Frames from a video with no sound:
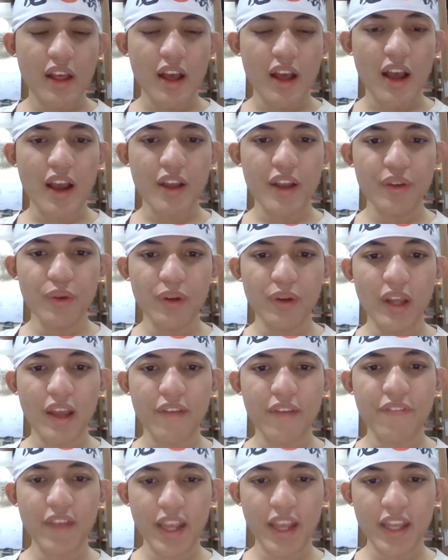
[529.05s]
I don't
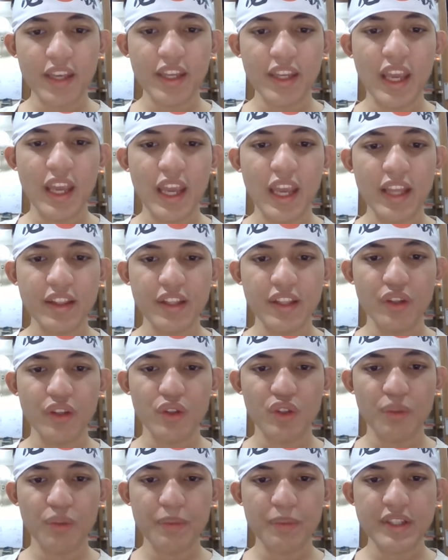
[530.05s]
have any hated
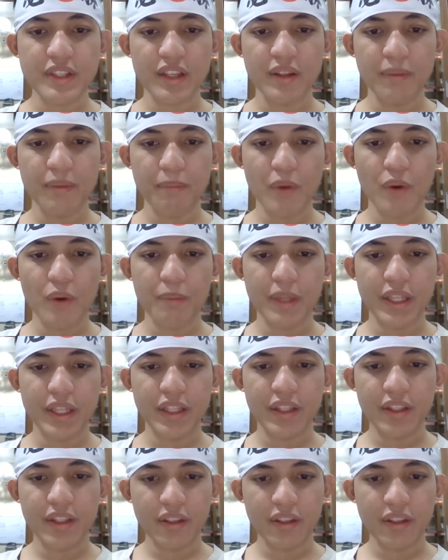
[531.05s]
YouTubers at the moment.